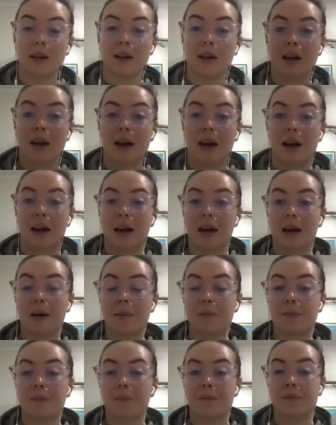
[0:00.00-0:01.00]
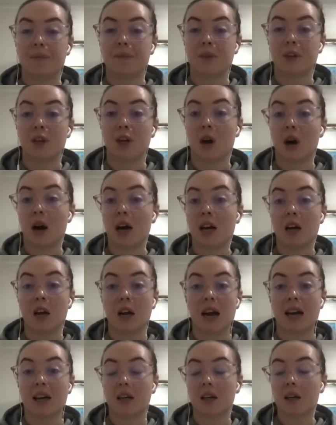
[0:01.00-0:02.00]
You know, I
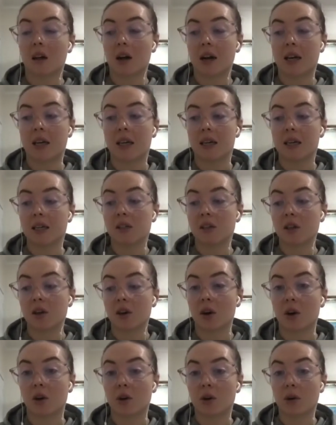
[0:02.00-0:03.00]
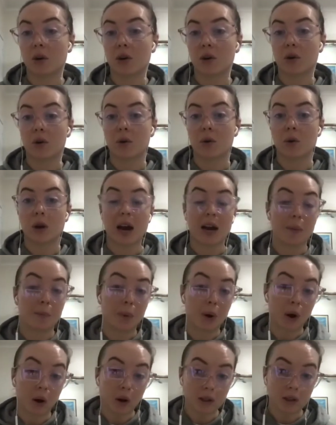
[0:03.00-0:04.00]
had a client years ago who had
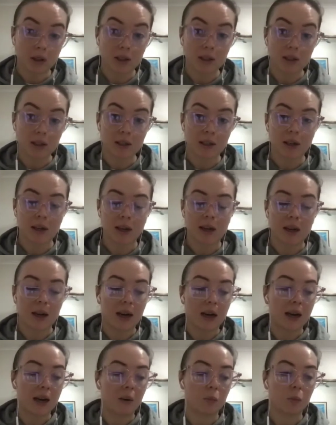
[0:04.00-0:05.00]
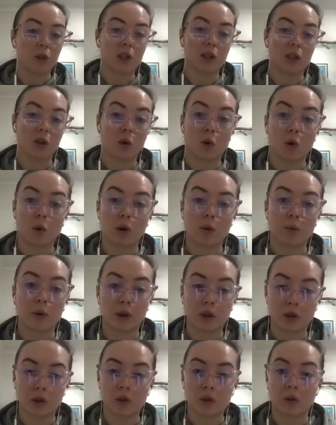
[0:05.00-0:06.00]
POTS, which is an
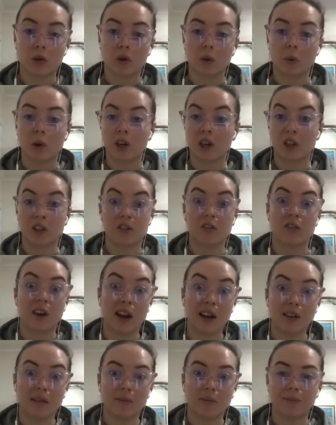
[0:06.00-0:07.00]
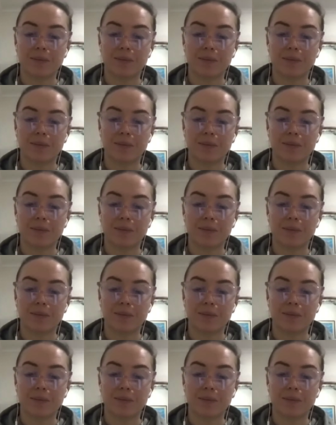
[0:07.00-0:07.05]
autoimmune disorder where you just faint.